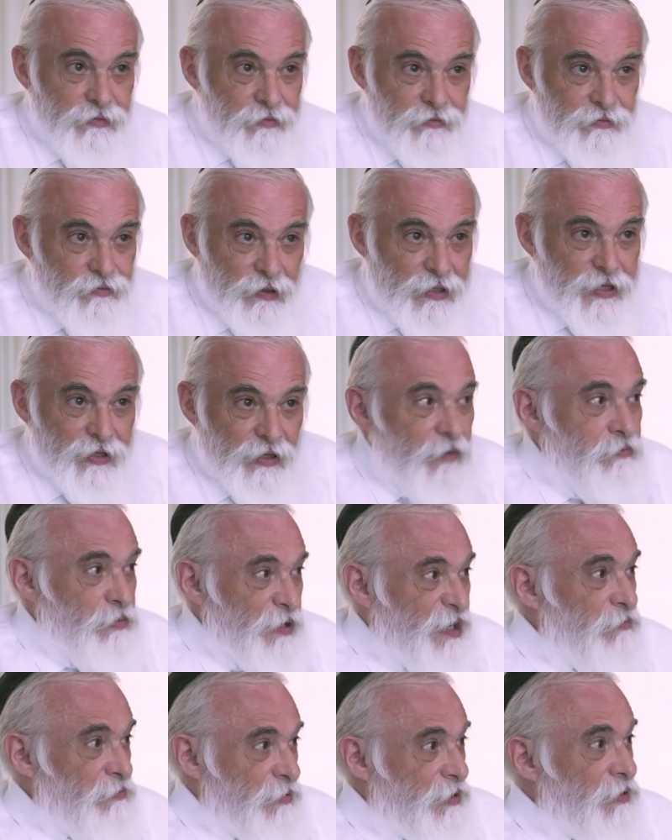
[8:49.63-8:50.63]
One's not a
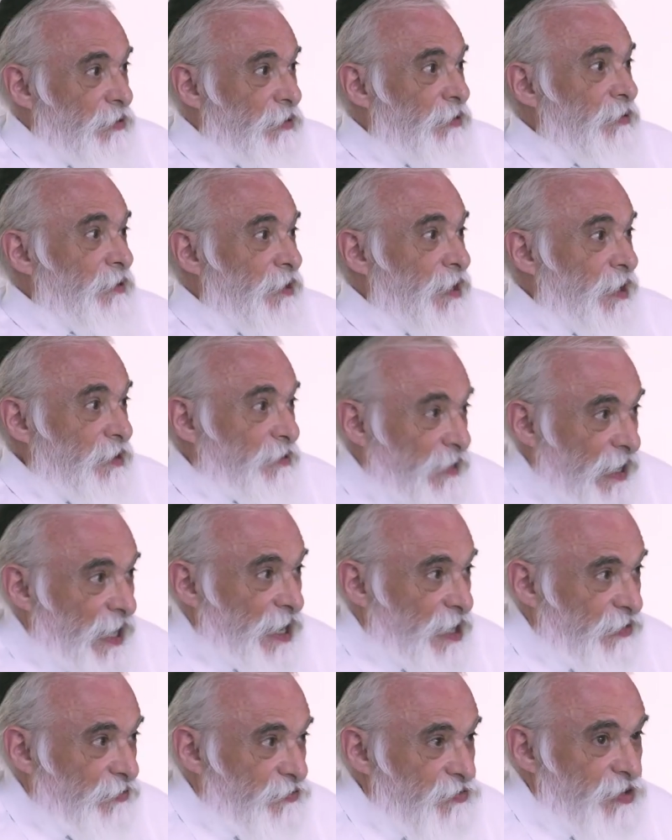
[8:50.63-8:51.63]
bigger miracle than the other,
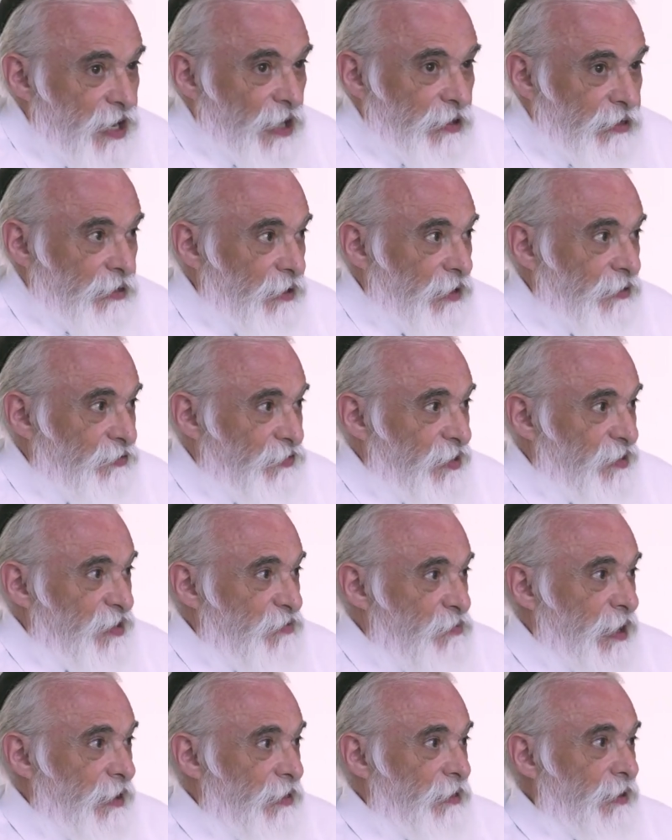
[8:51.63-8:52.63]
out of nothing
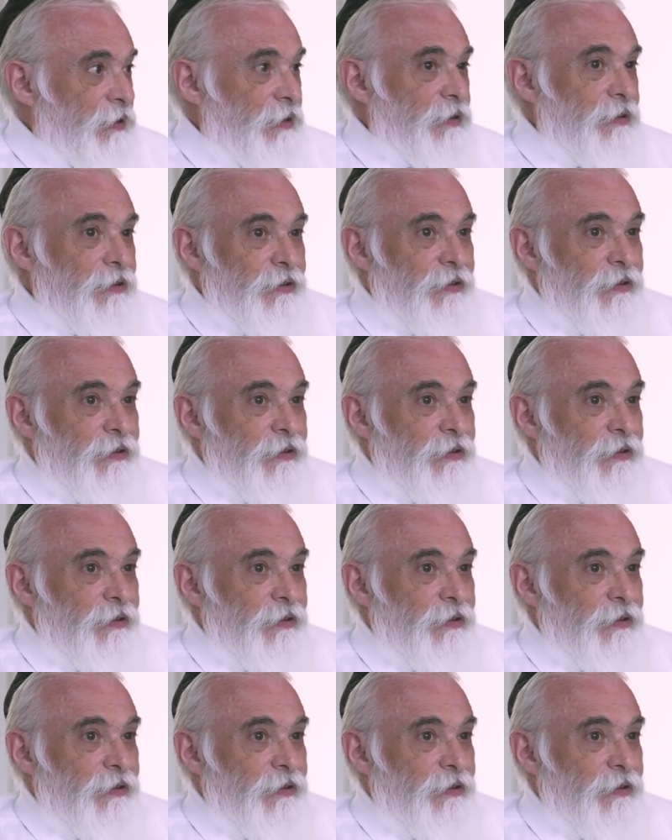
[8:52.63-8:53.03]
fundamentally.